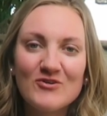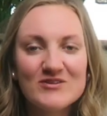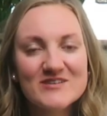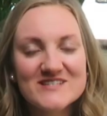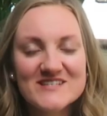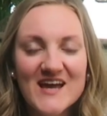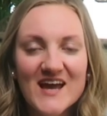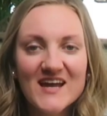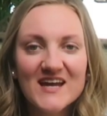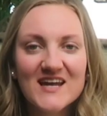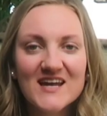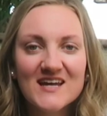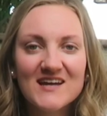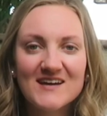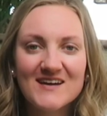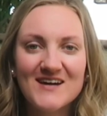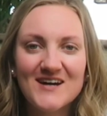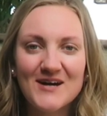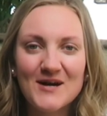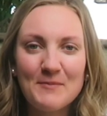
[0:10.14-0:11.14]
or deck
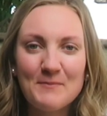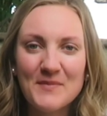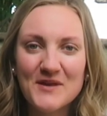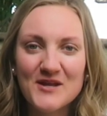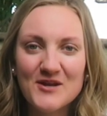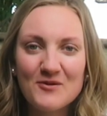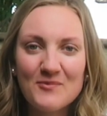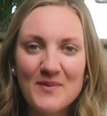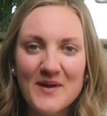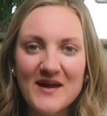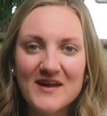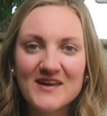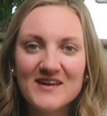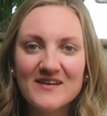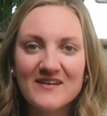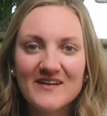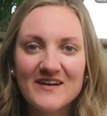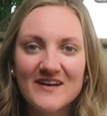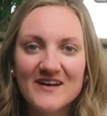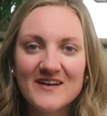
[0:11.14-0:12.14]
in our
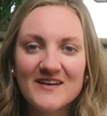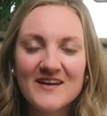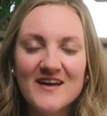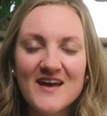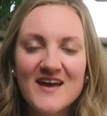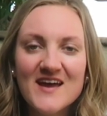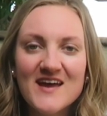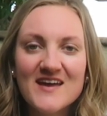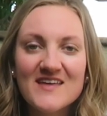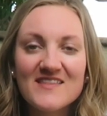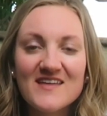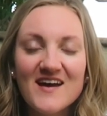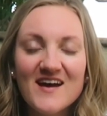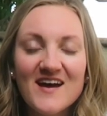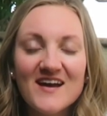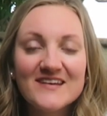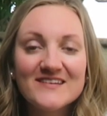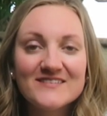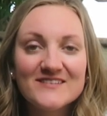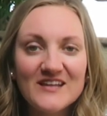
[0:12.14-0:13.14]
backyard that
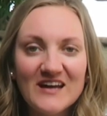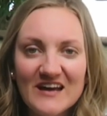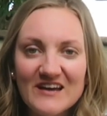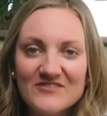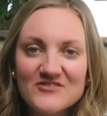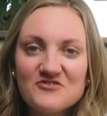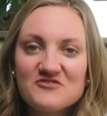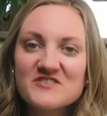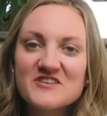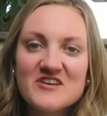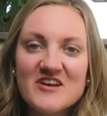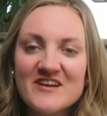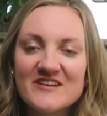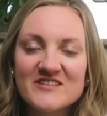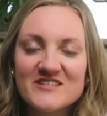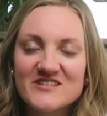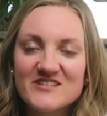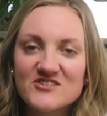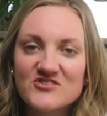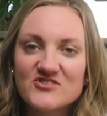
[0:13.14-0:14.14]
I love to
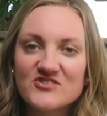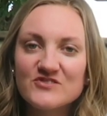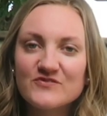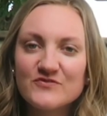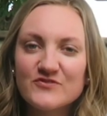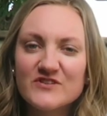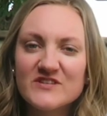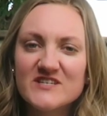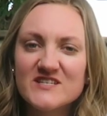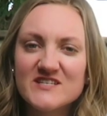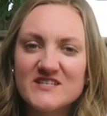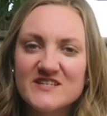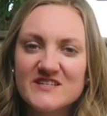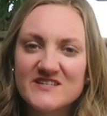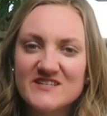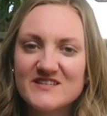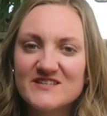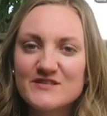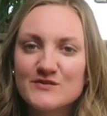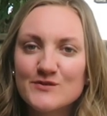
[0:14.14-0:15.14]
transition for the
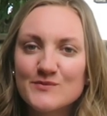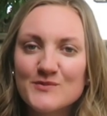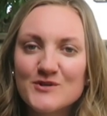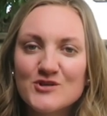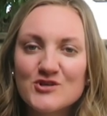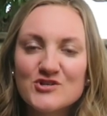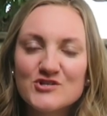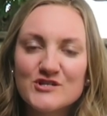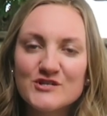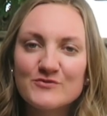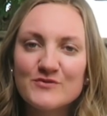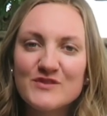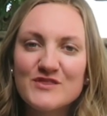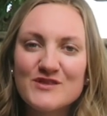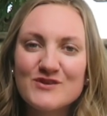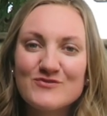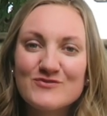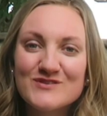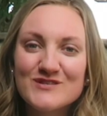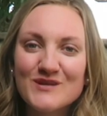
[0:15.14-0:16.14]
season. So I'm going to share
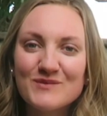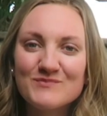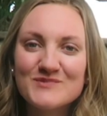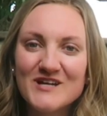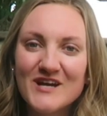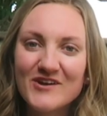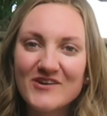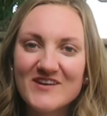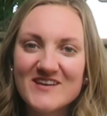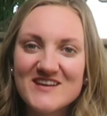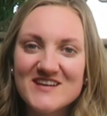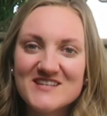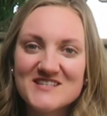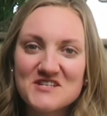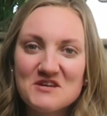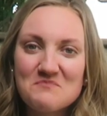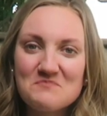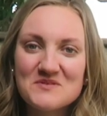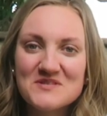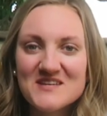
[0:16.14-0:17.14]
with you some decorating
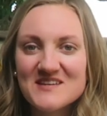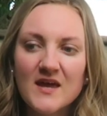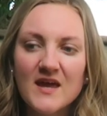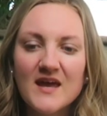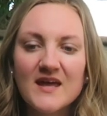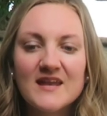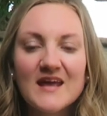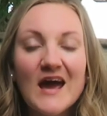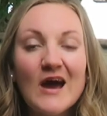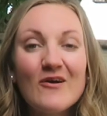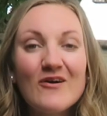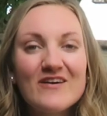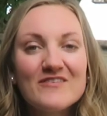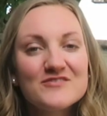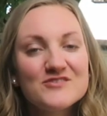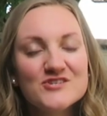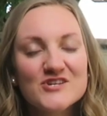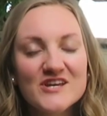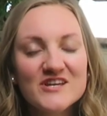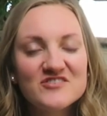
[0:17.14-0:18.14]
tips and how
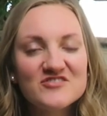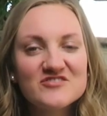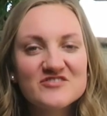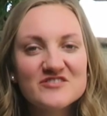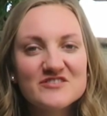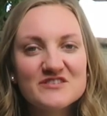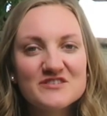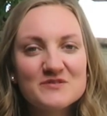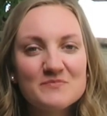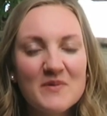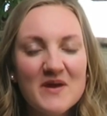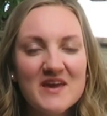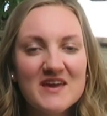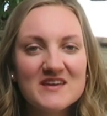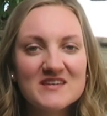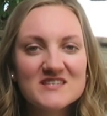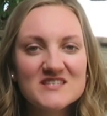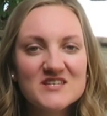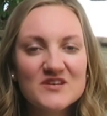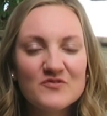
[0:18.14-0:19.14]
I've changed this
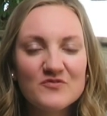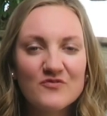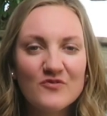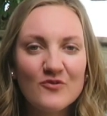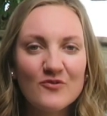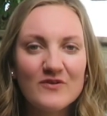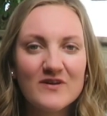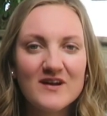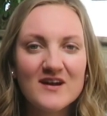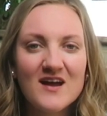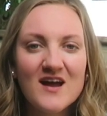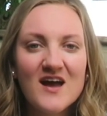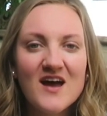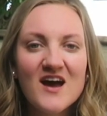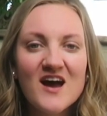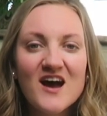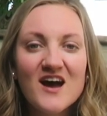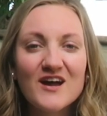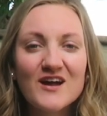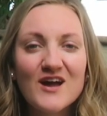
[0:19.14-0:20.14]
space for
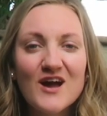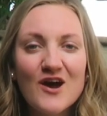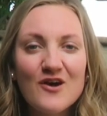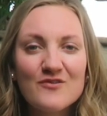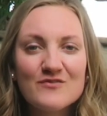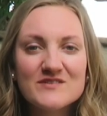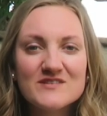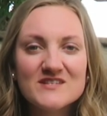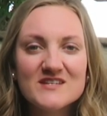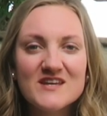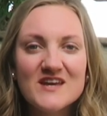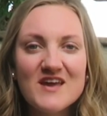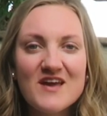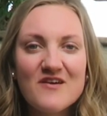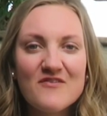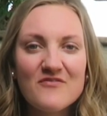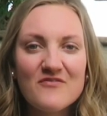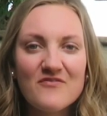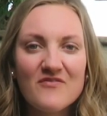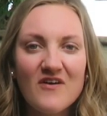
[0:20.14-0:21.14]
a
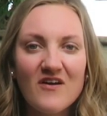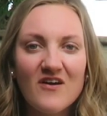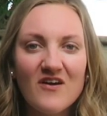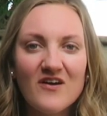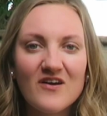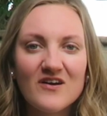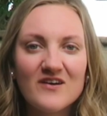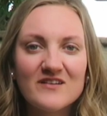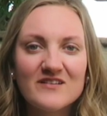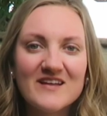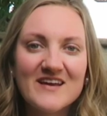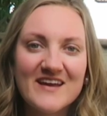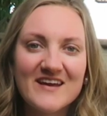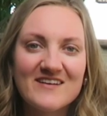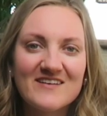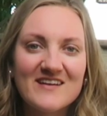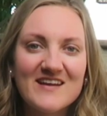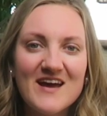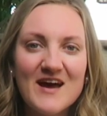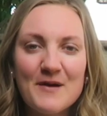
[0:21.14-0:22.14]
cozy fall
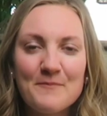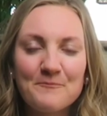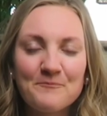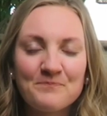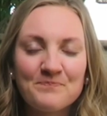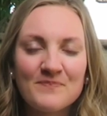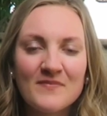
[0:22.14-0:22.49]
area.